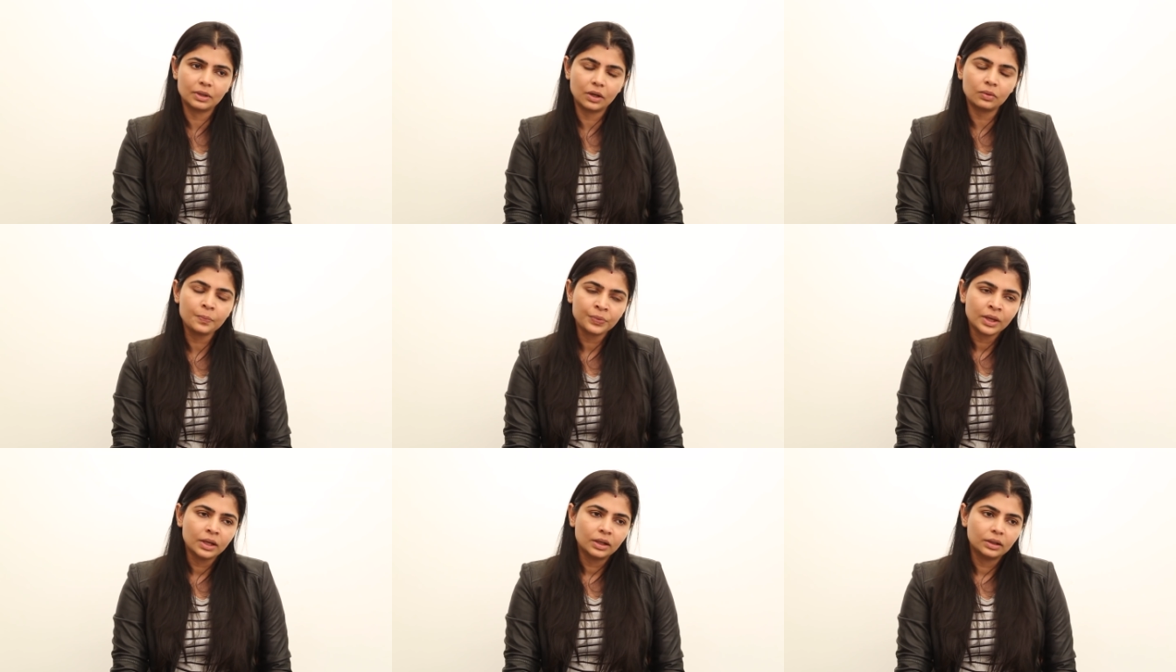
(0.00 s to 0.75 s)
Now,
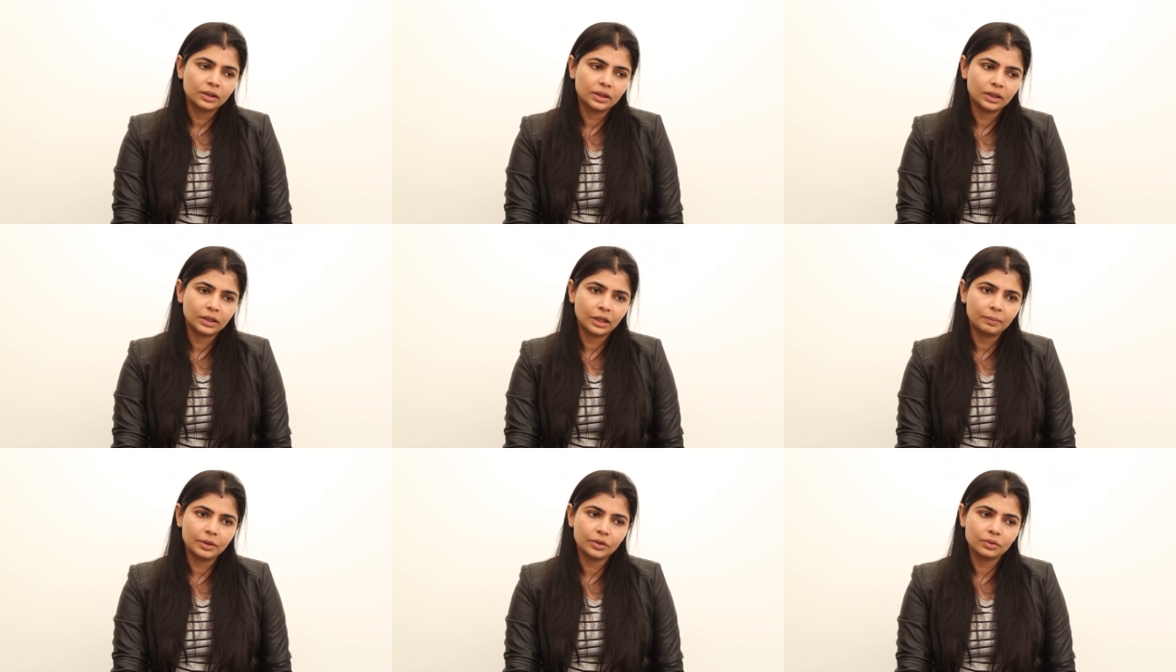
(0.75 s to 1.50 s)
the
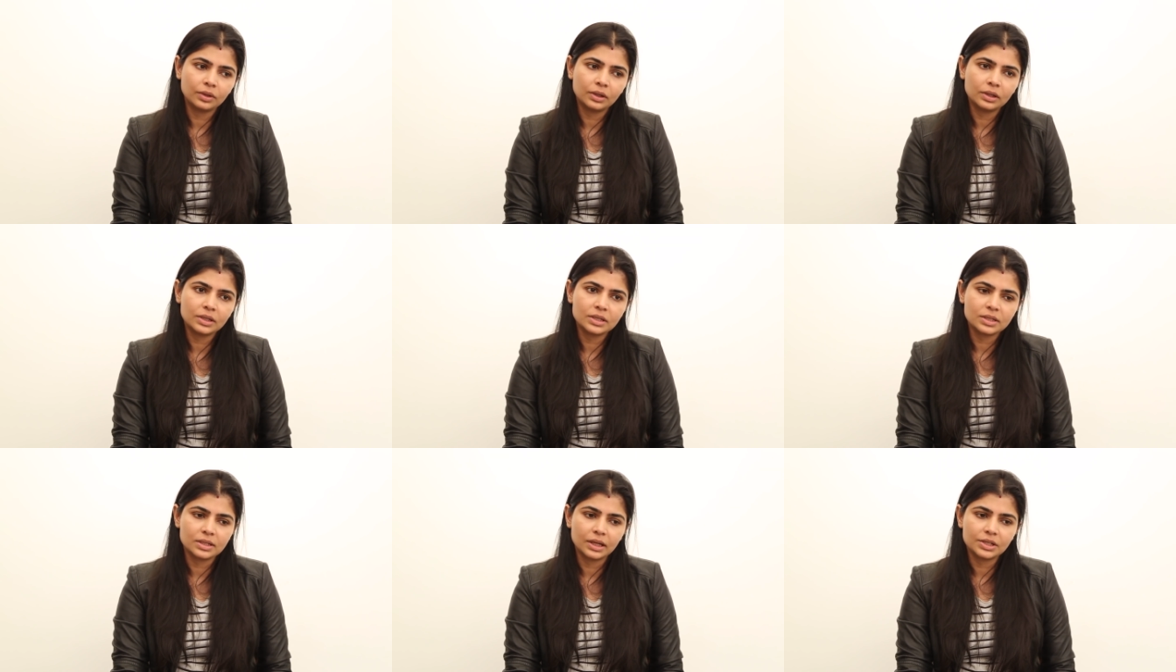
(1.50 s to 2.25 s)
dubbing union
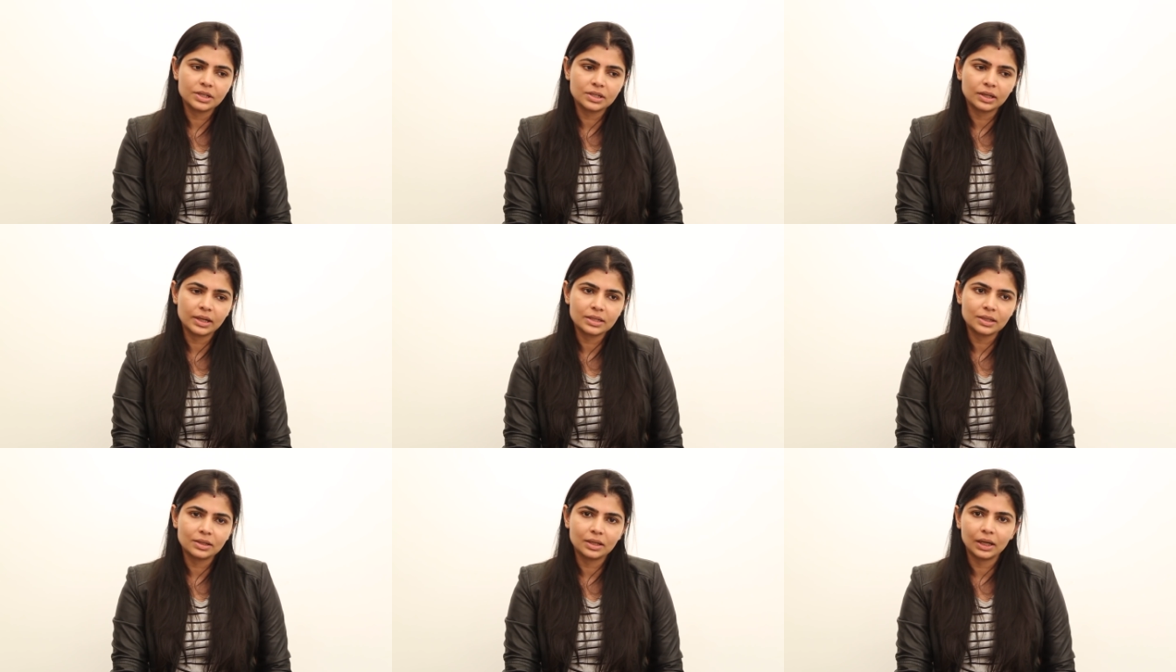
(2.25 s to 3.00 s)
is registered
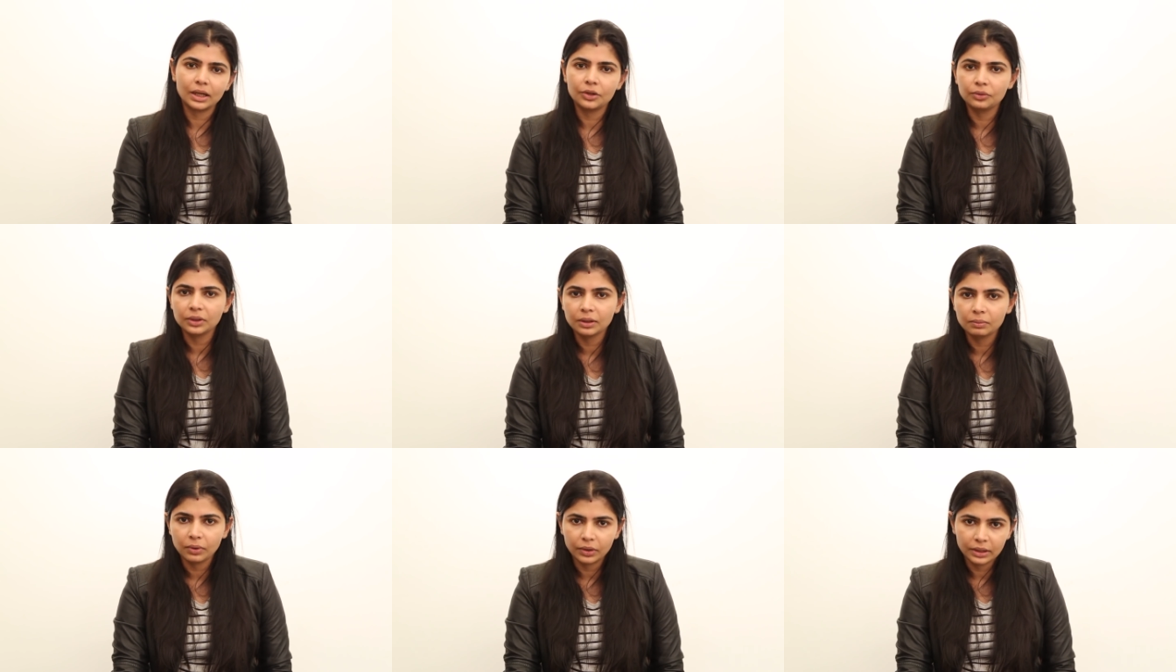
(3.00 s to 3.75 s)
as a trade
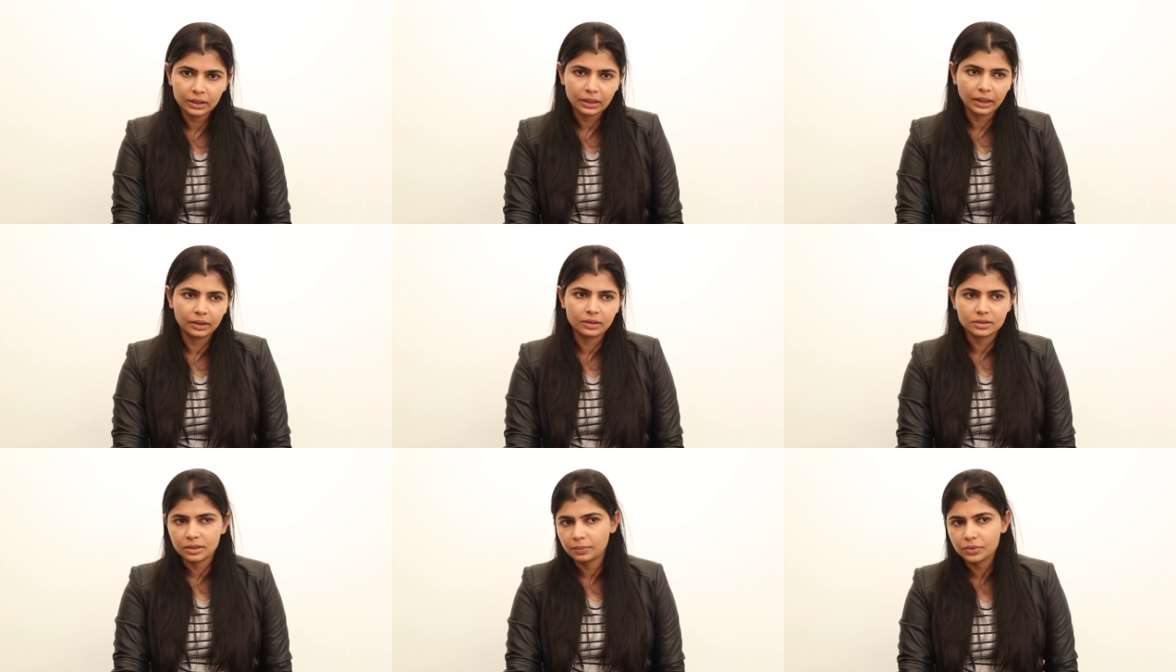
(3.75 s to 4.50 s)
union body and
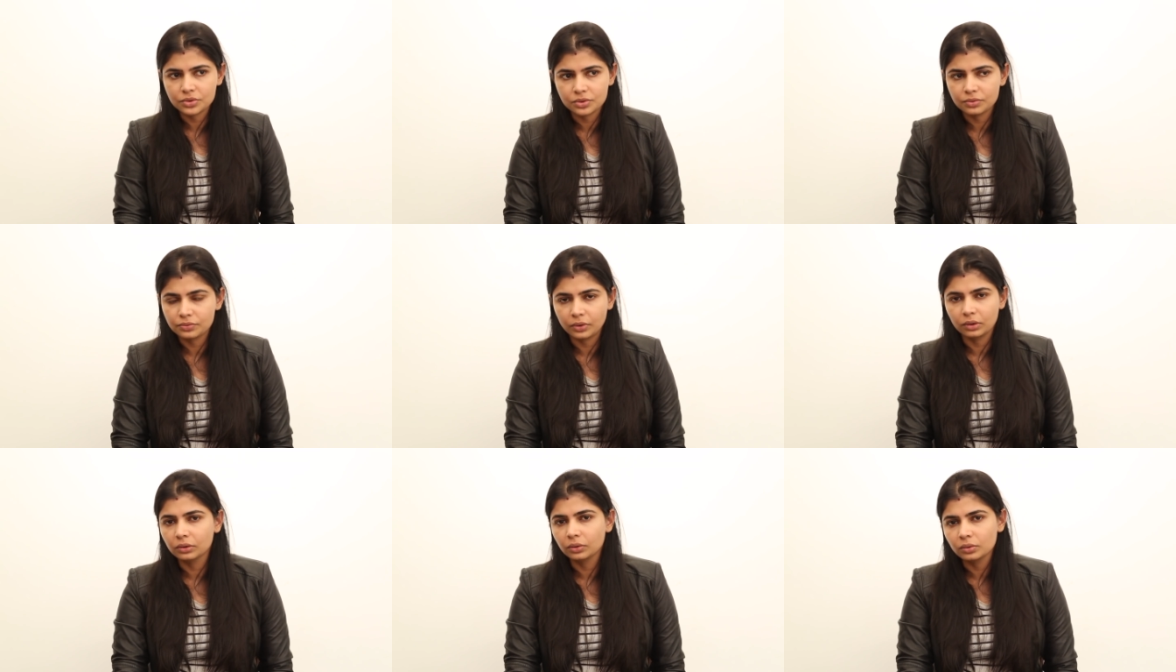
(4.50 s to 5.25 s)
it's supposed to
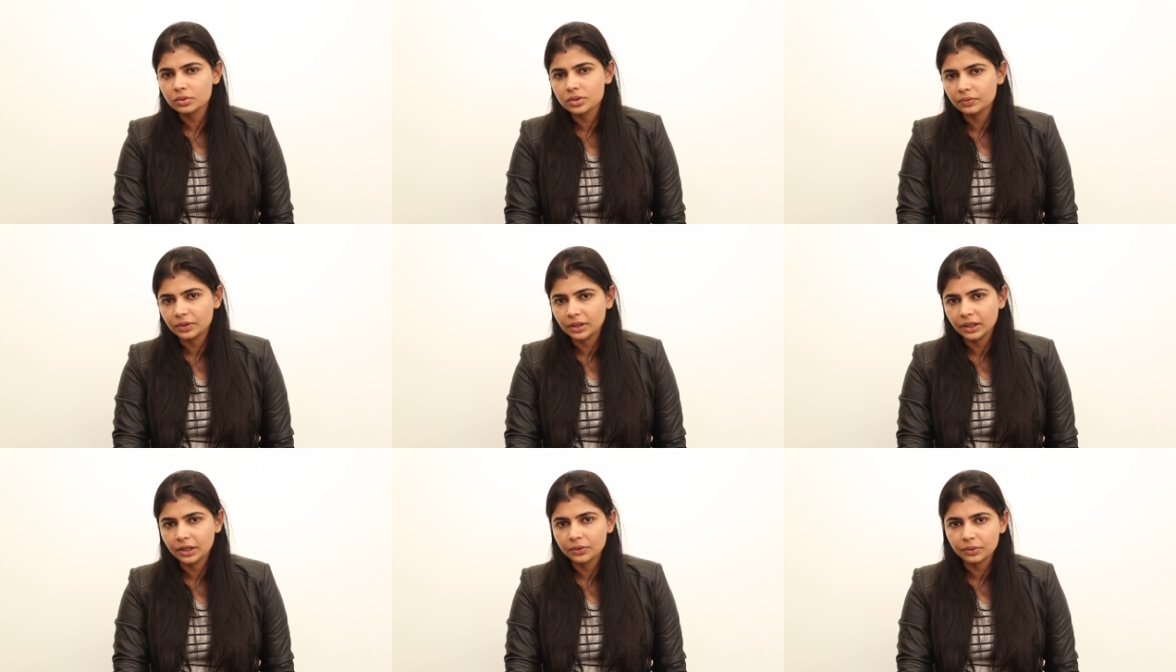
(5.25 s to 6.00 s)
follow rules of a
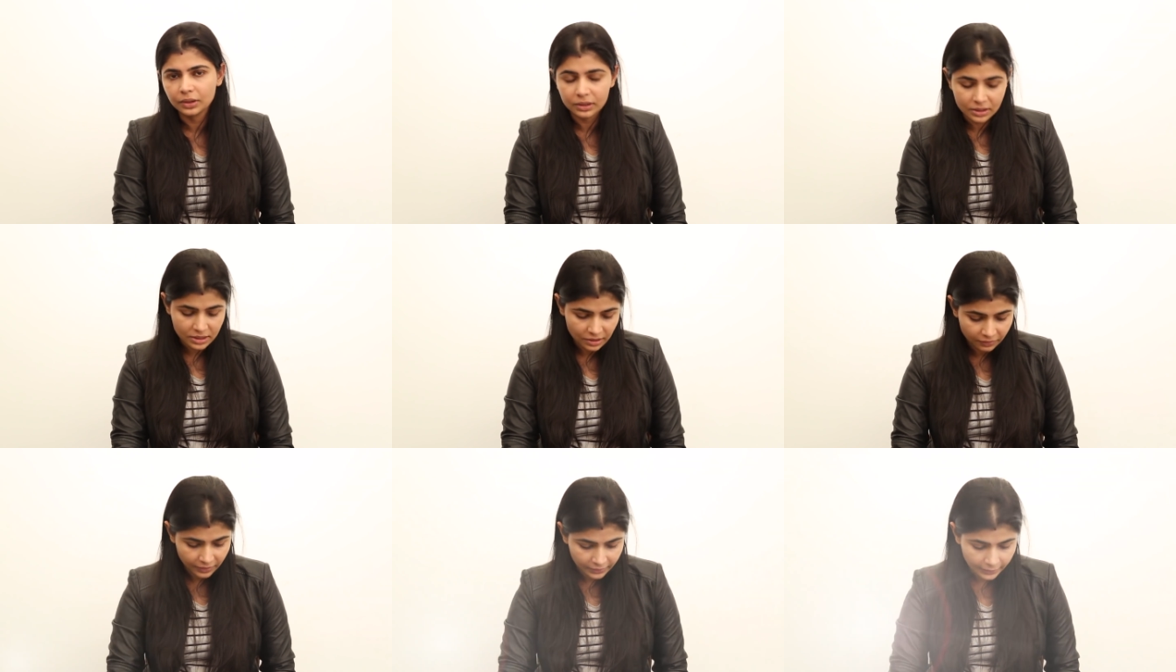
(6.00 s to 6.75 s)
trade union and
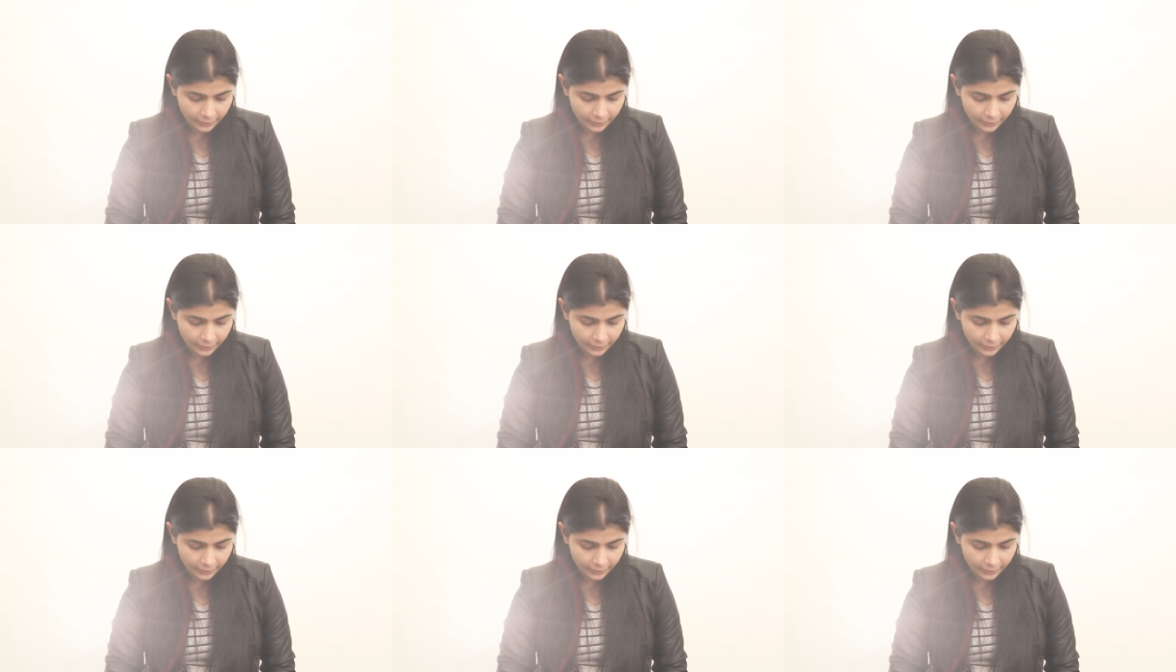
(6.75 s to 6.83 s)
stuff like